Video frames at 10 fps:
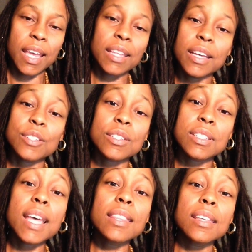there's
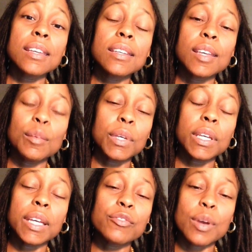nothing keeping
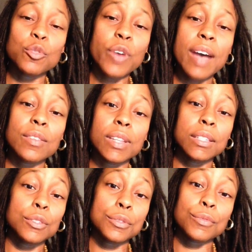it from
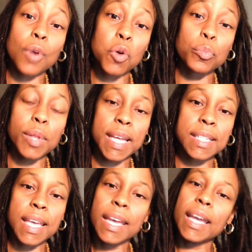traveling to the wrong
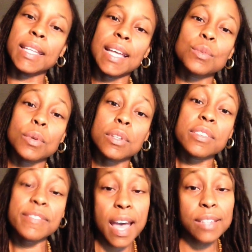place, and that's one of
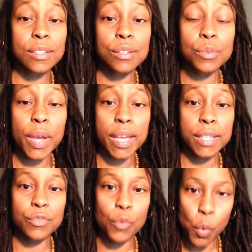the fastest
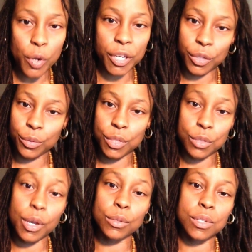ways for you to
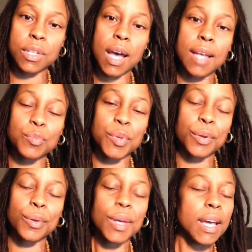go to the hospital.